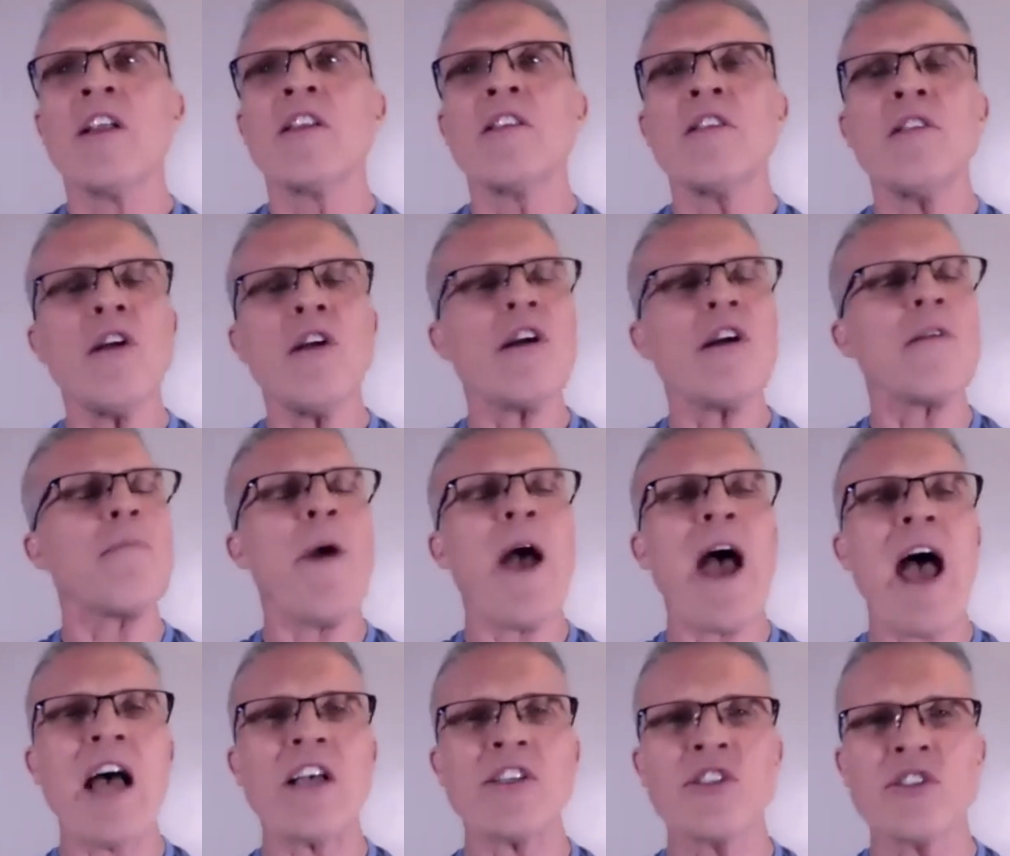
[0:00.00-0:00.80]
Look
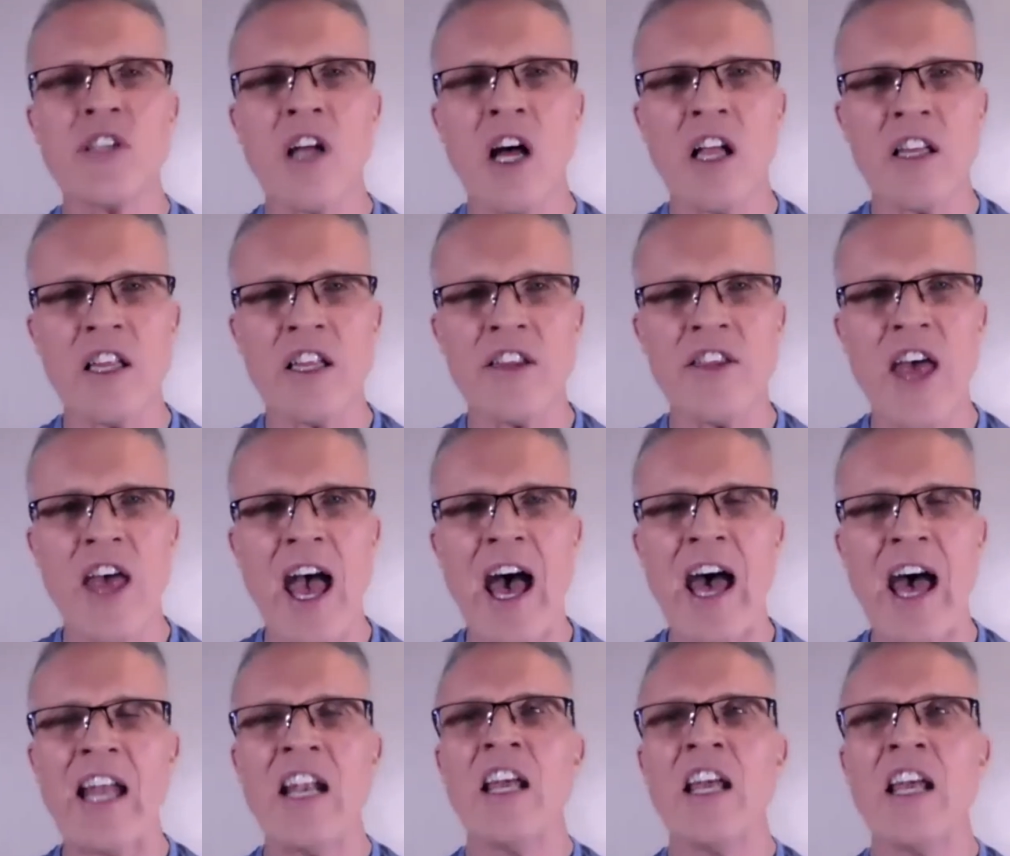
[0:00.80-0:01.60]
past all of
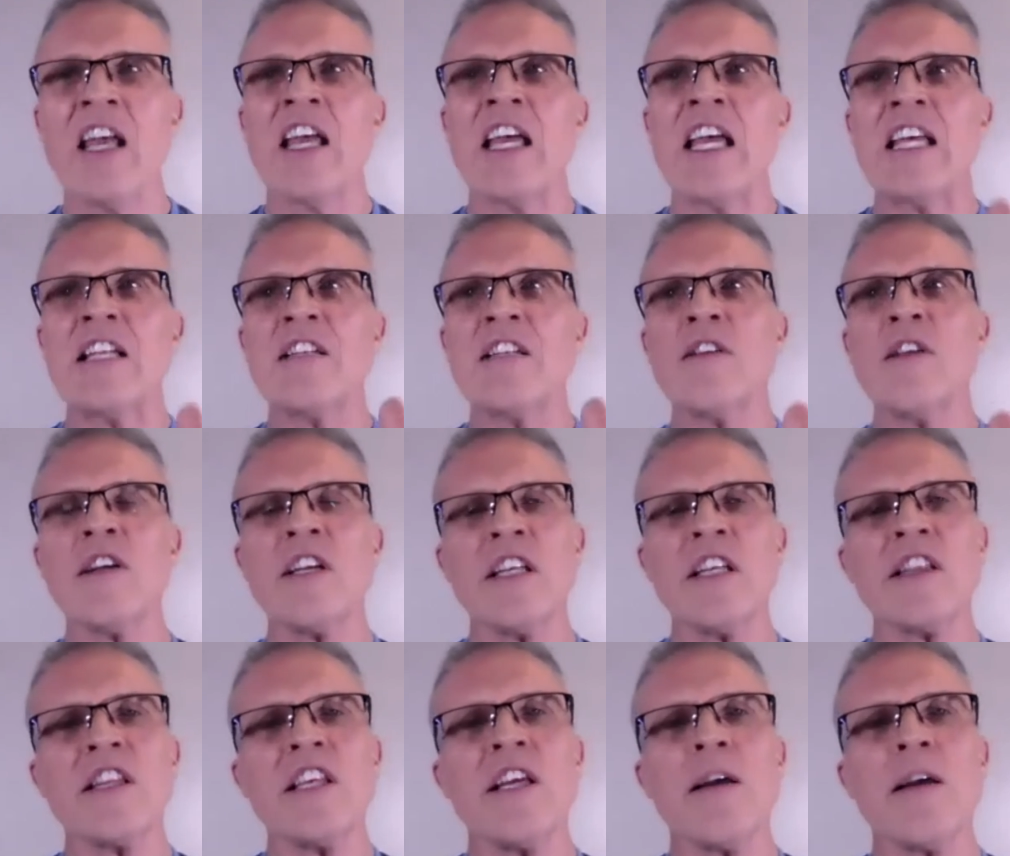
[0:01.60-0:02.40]
that and
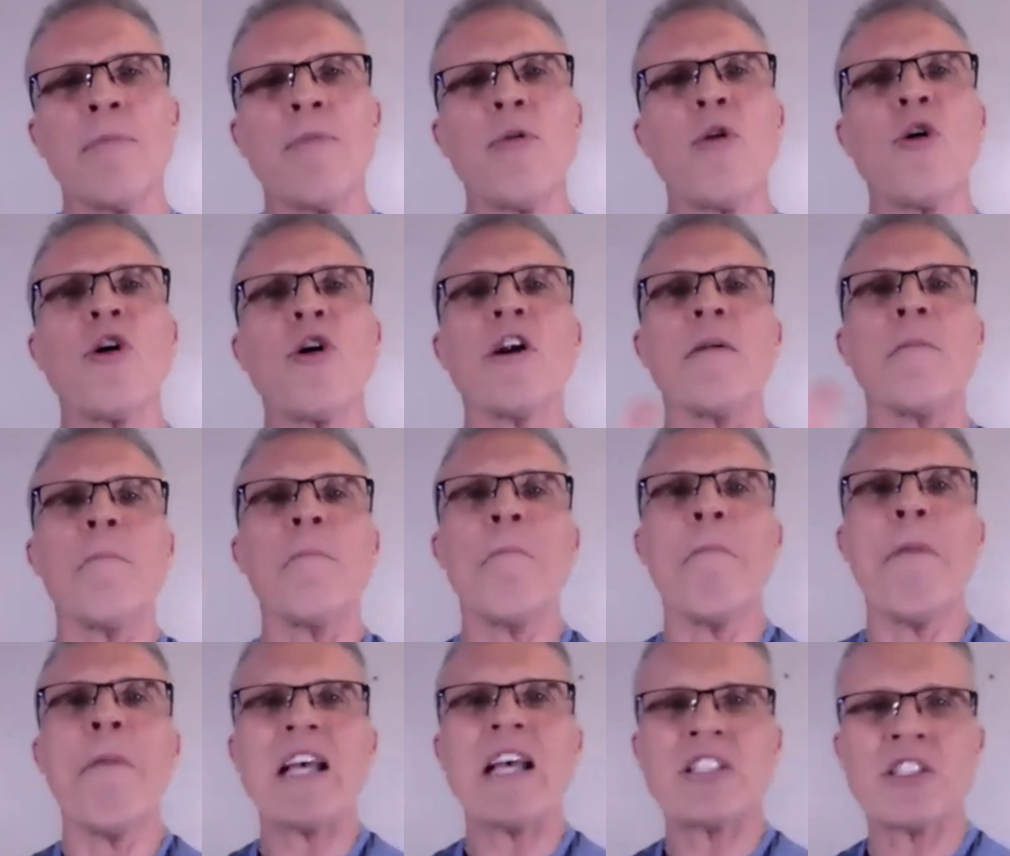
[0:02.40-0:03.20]
look at the
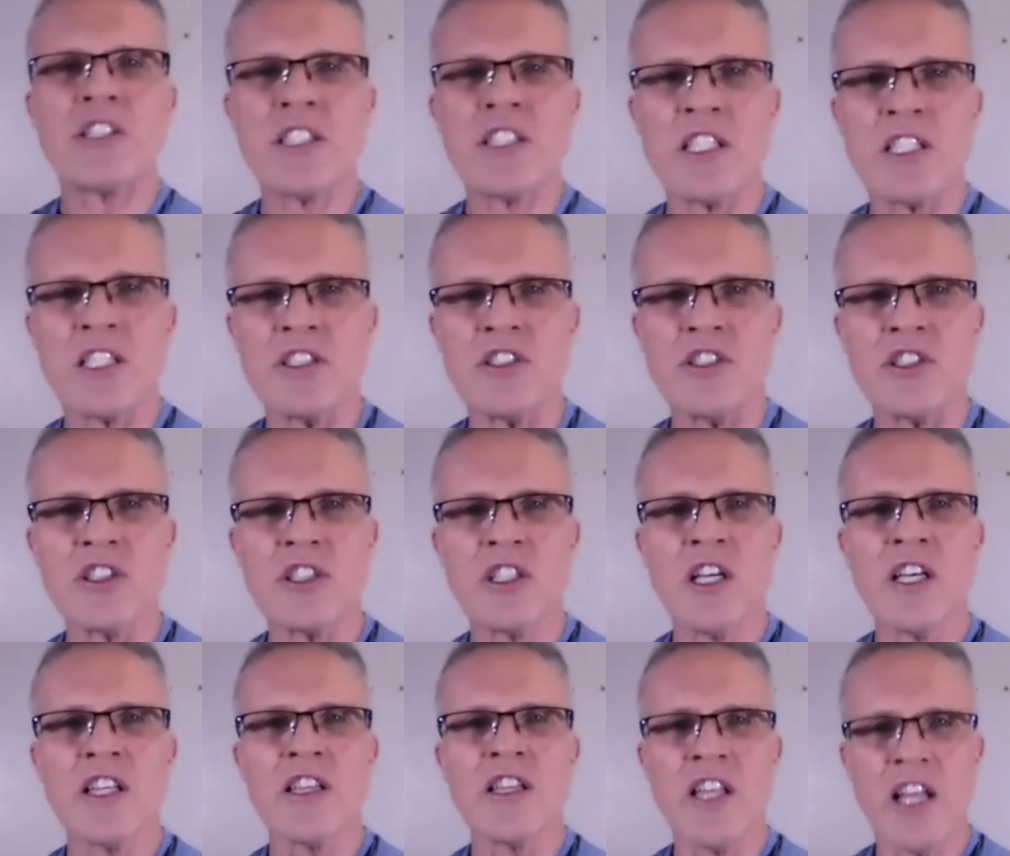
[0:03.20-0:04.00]
important
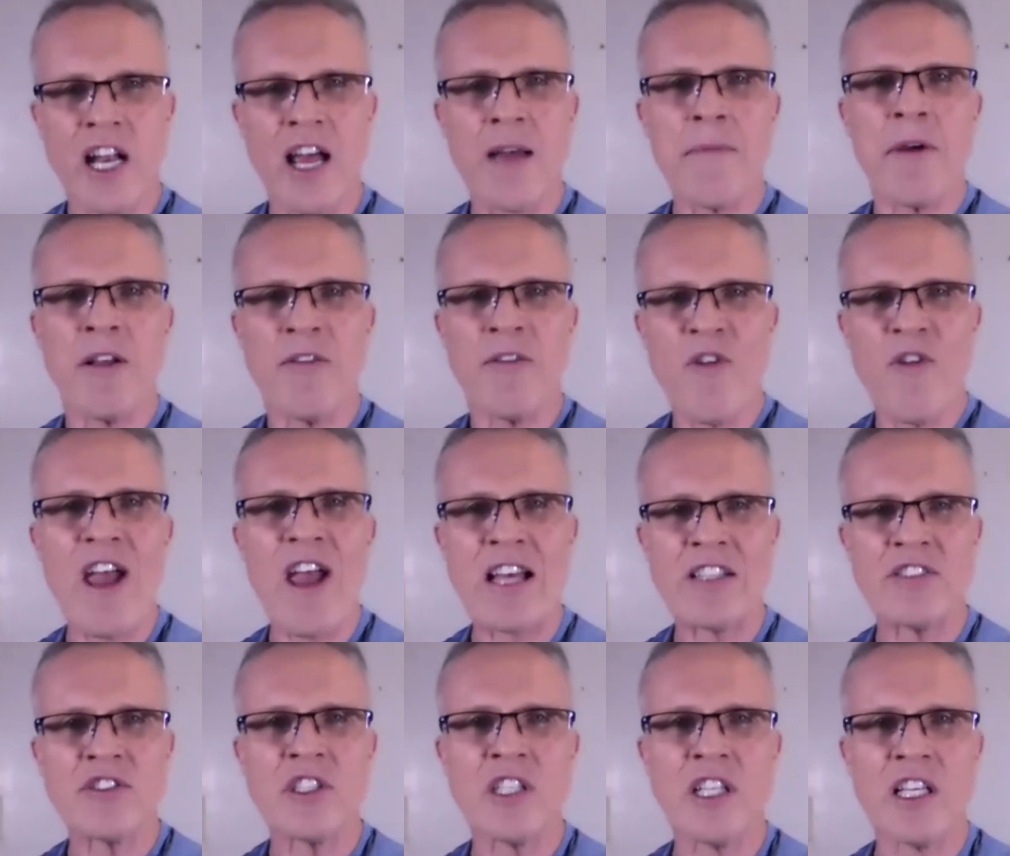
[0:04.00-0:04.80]
message that I'm
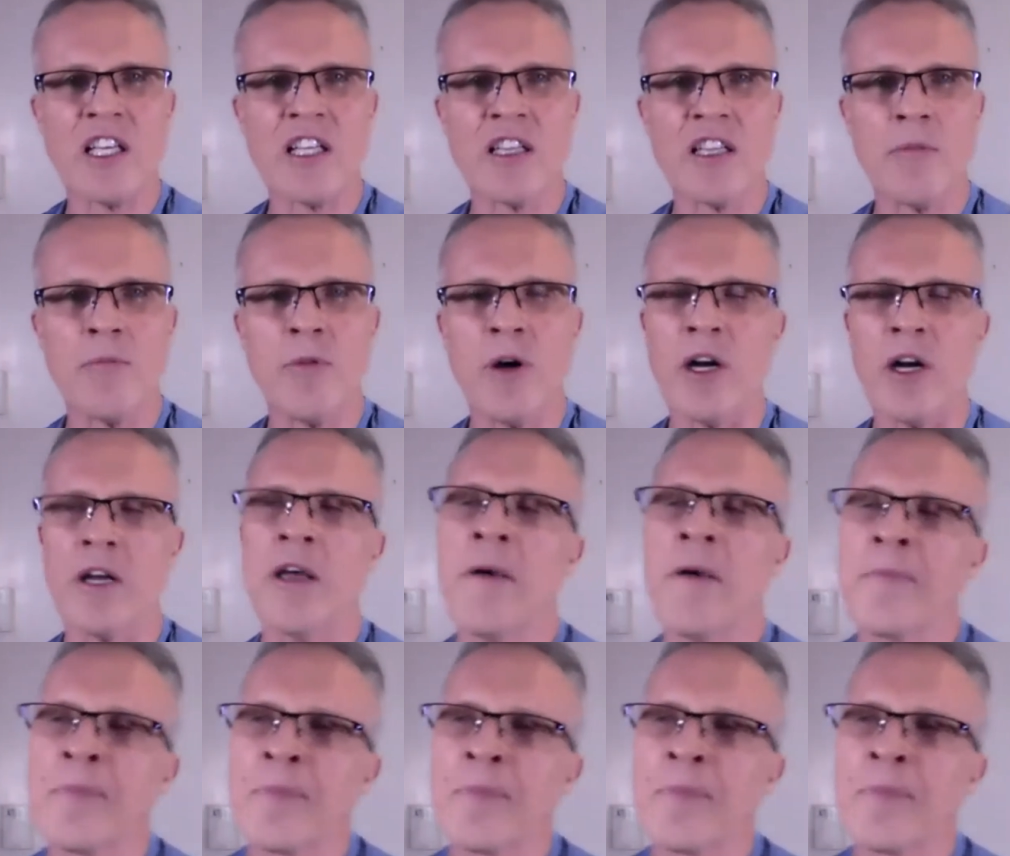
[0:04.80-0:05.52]
advancing in the book.